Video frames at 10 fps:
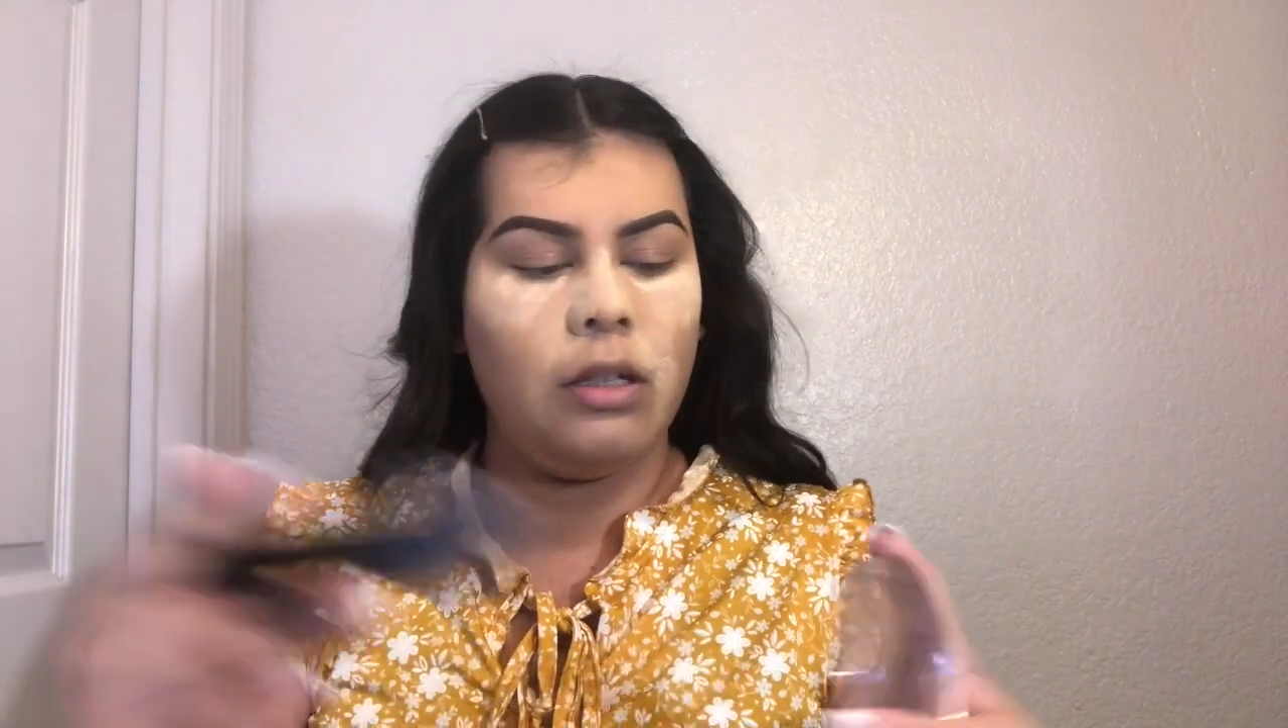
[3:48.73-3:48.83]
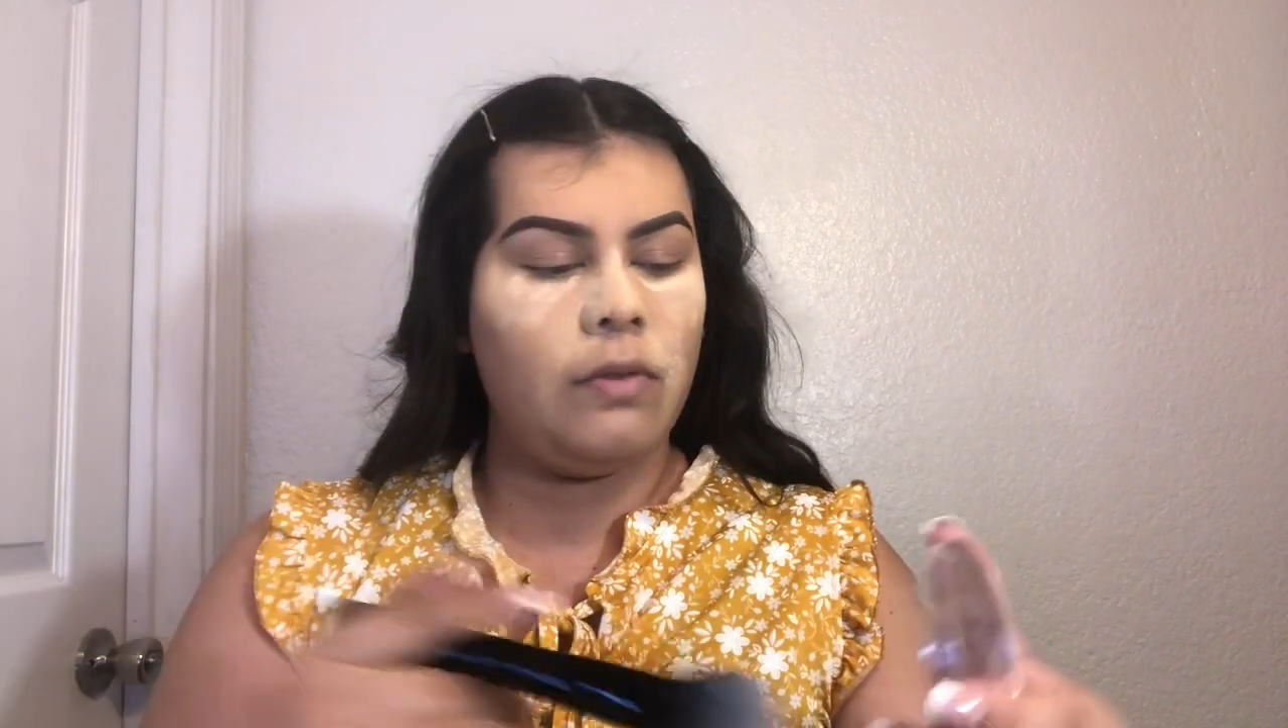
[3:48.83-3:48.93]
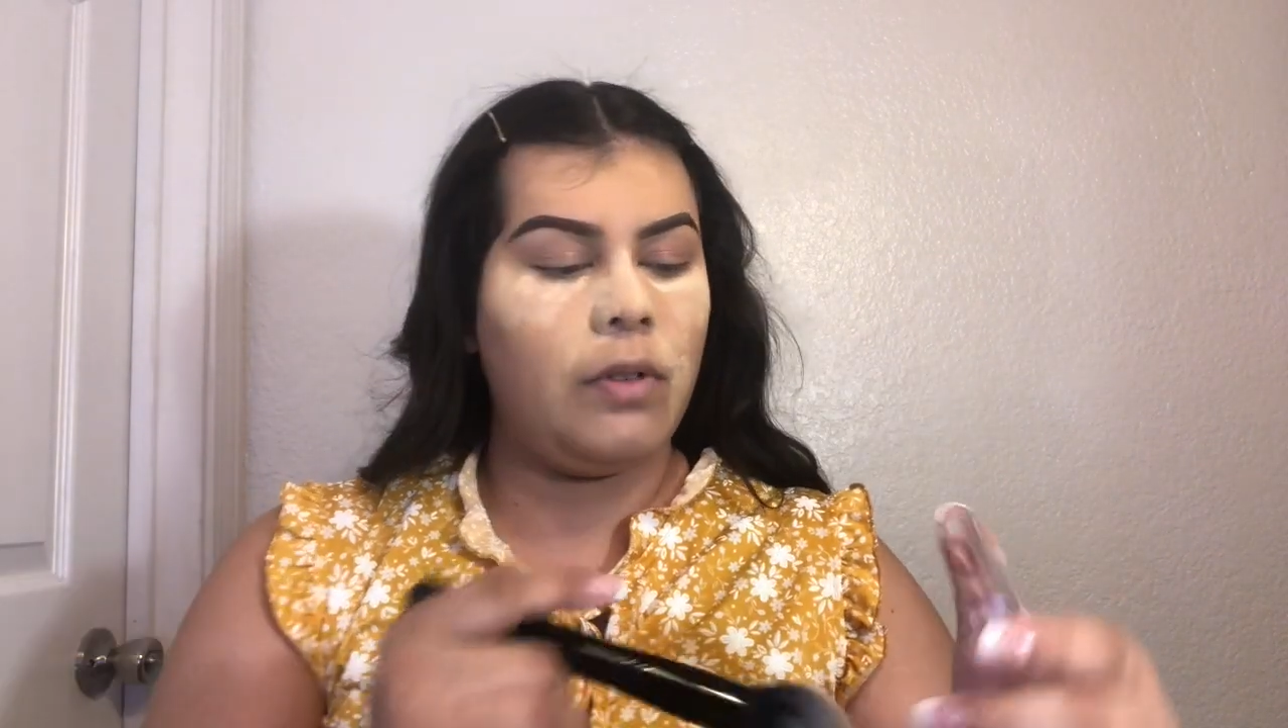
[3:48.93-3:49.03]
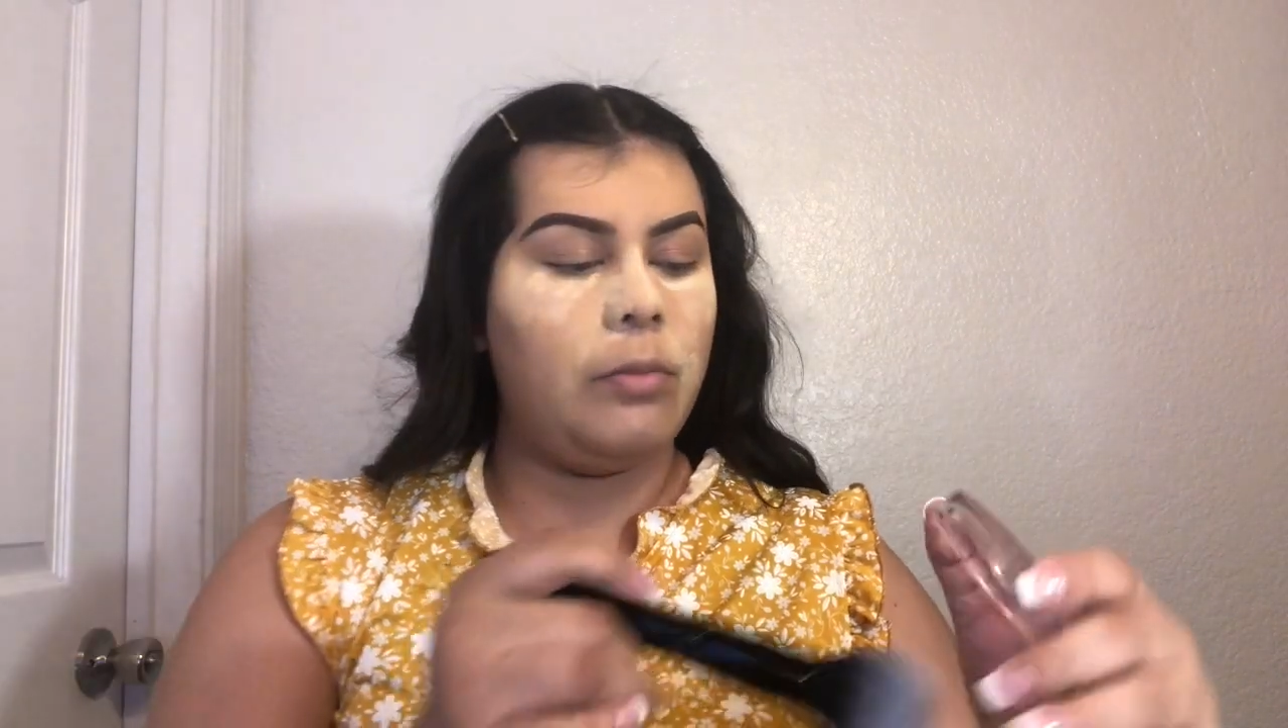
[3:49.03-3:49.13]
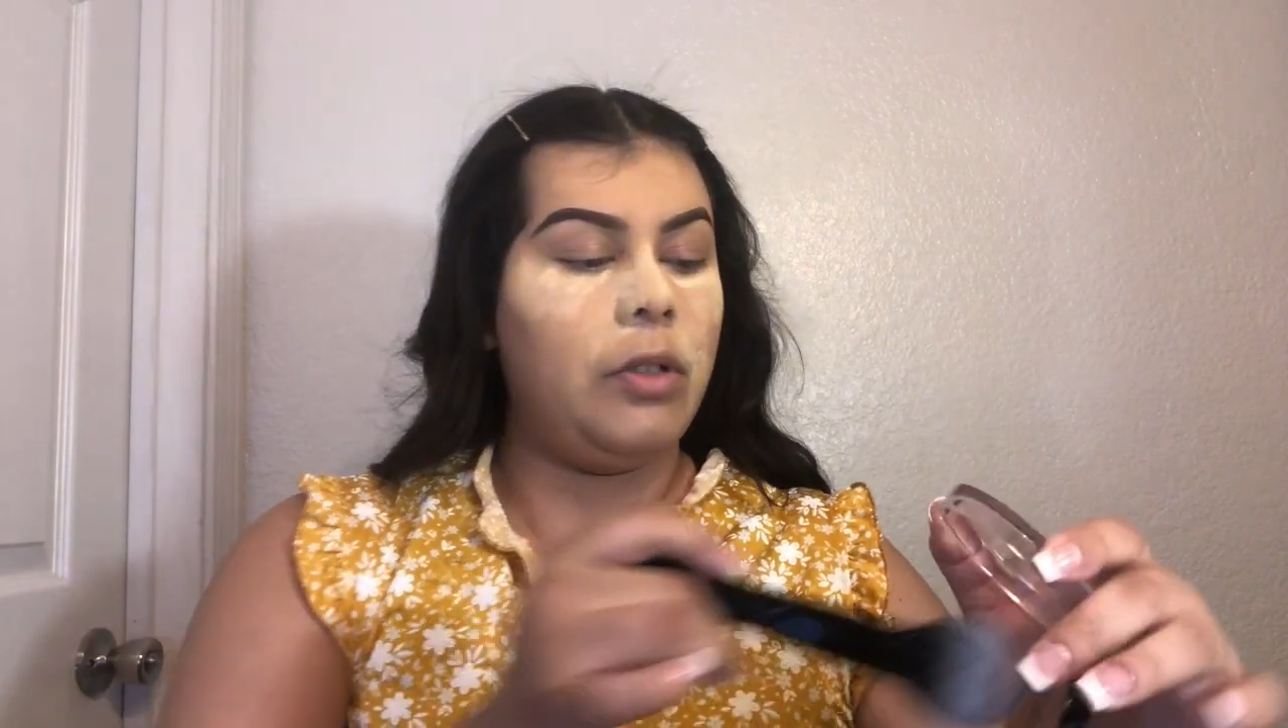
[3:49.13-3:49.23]

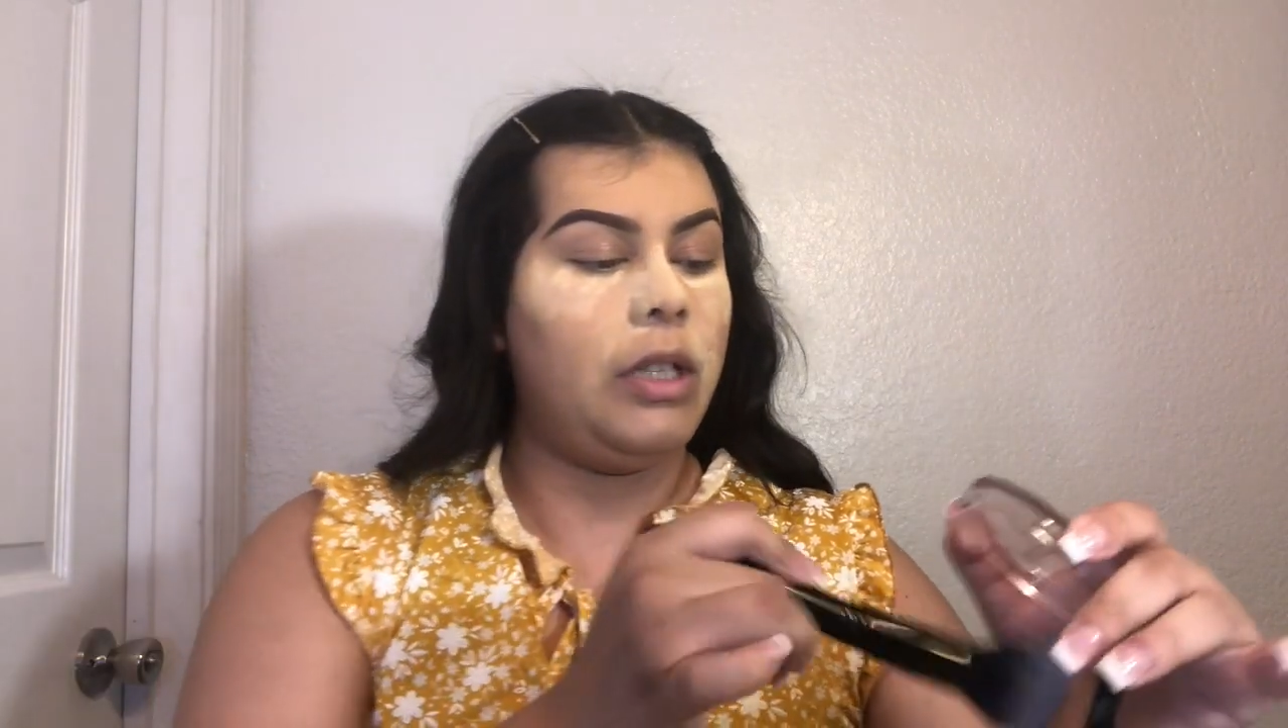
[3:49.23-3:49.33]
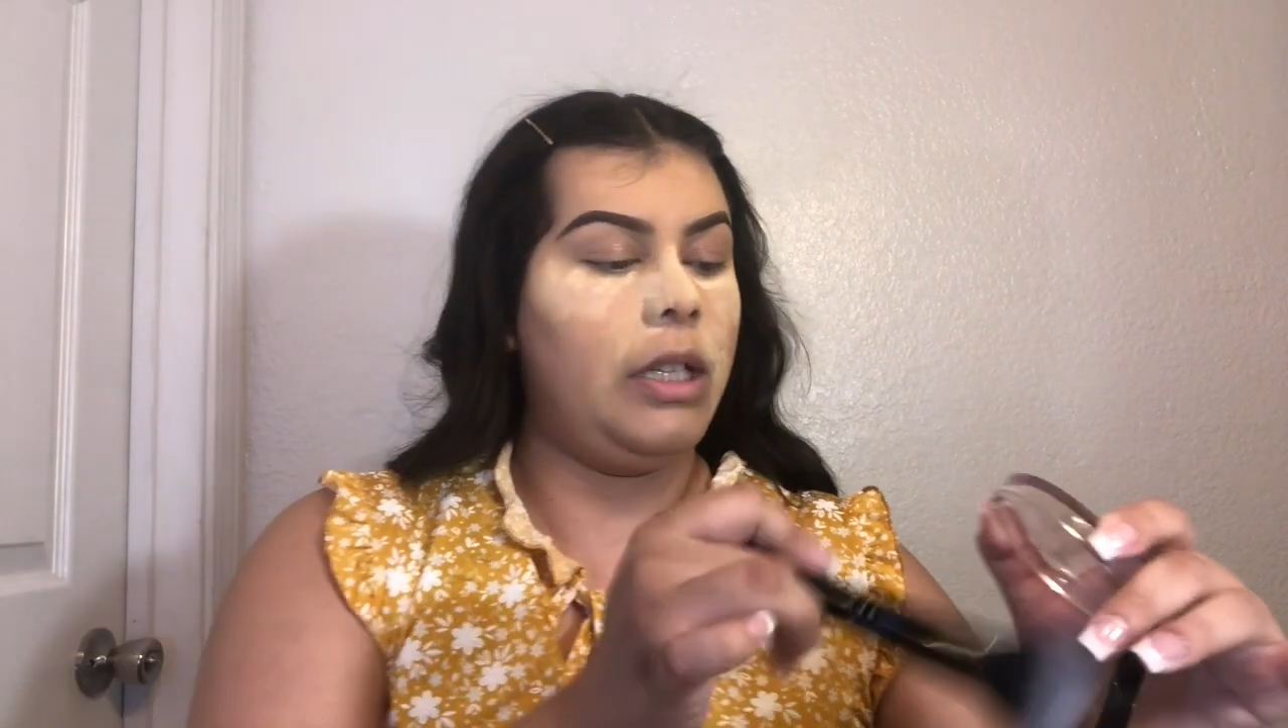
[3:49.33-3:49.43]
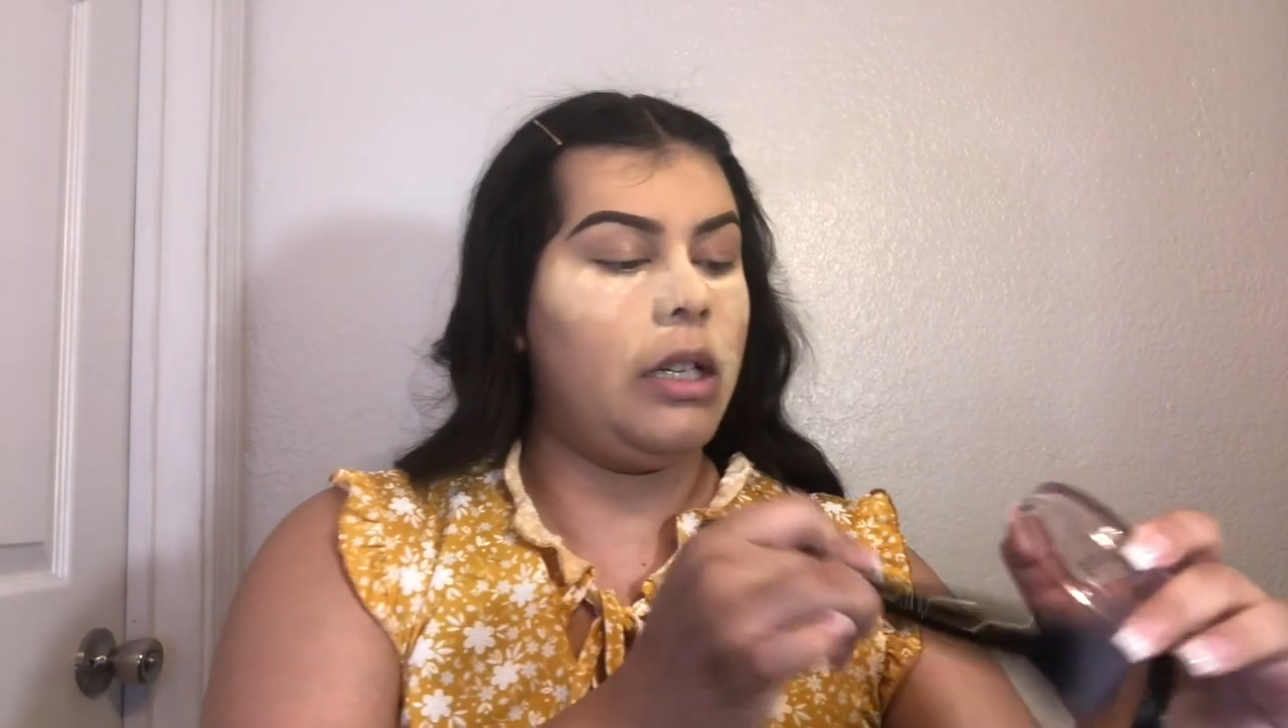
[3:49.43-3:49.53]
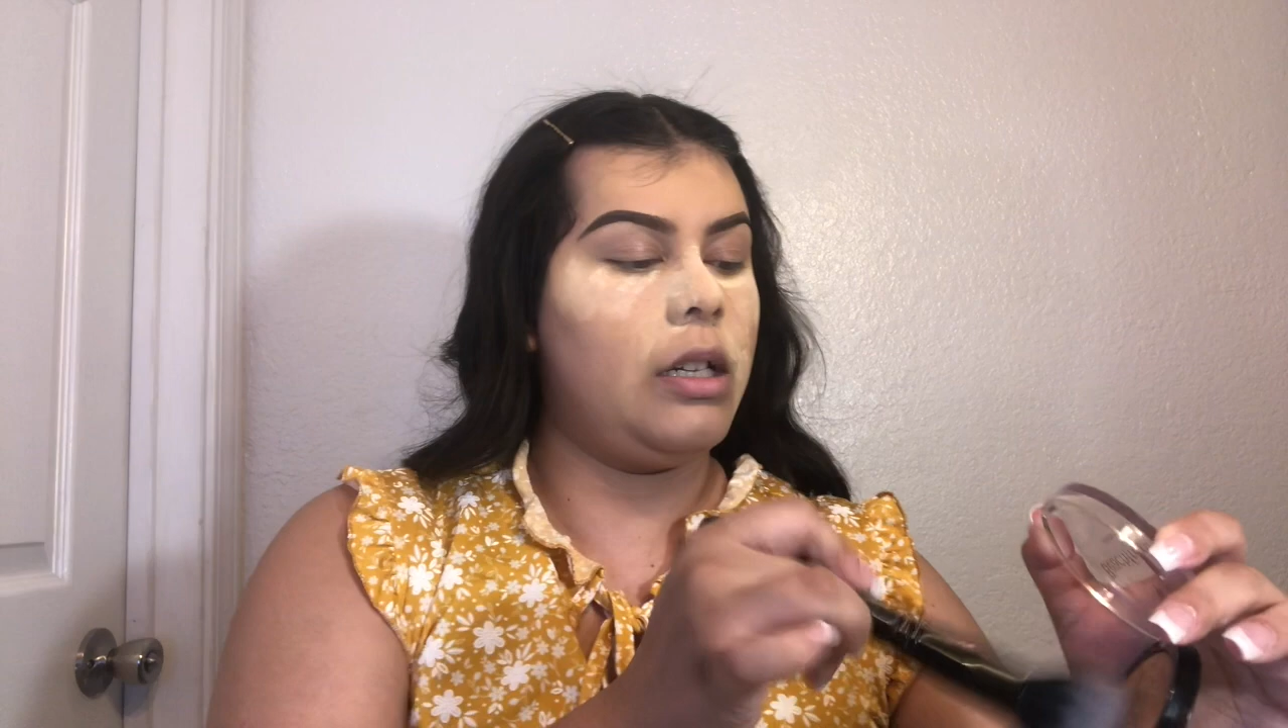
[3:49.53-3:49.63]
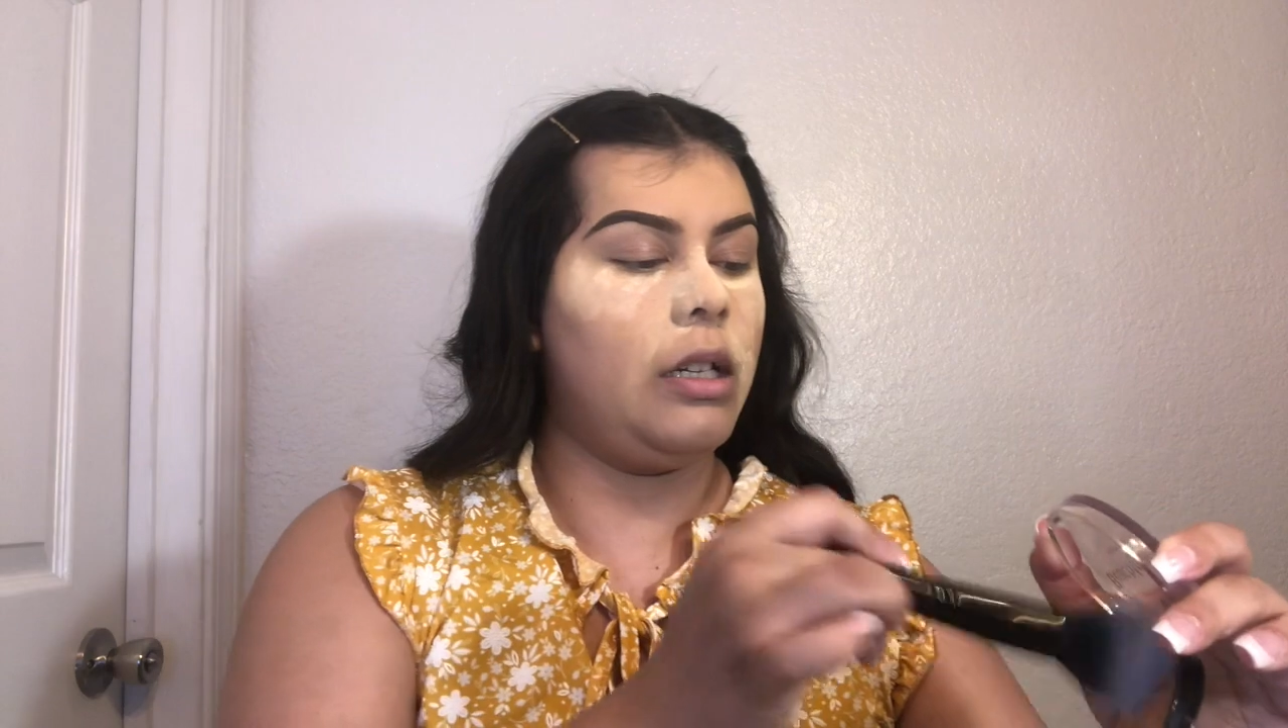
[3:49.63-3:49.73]
from
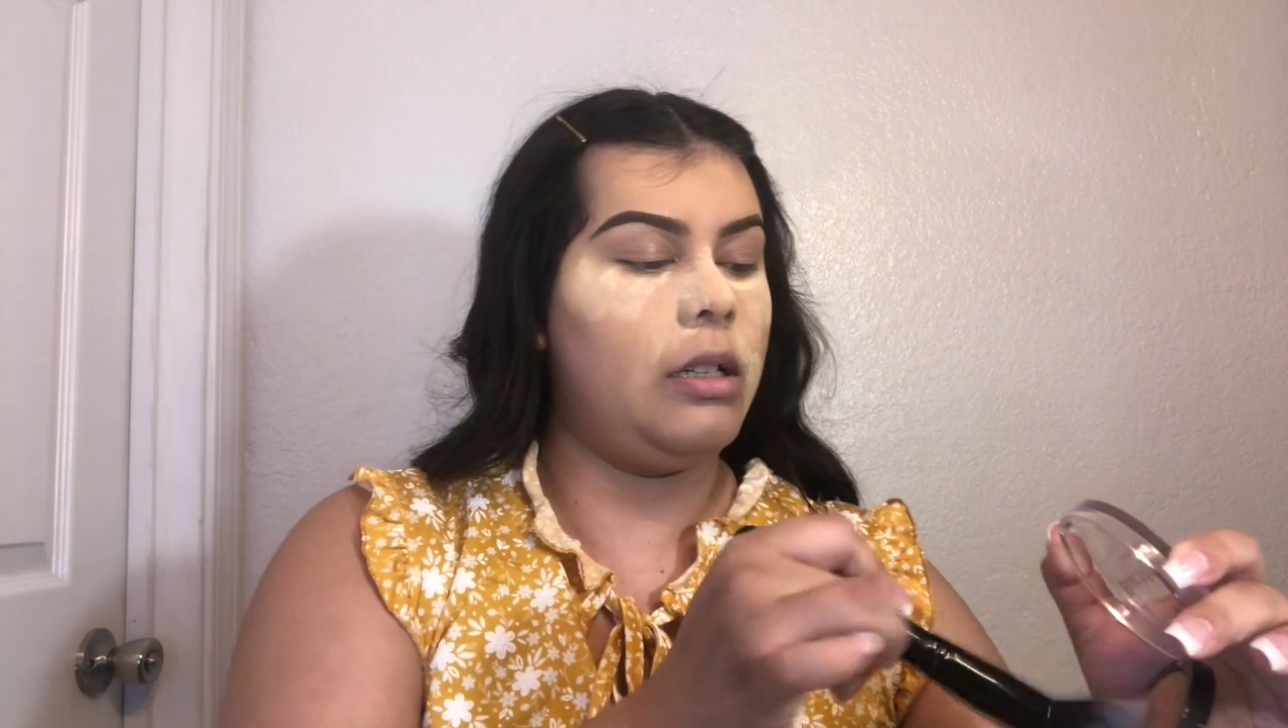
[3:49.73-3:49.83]
Unique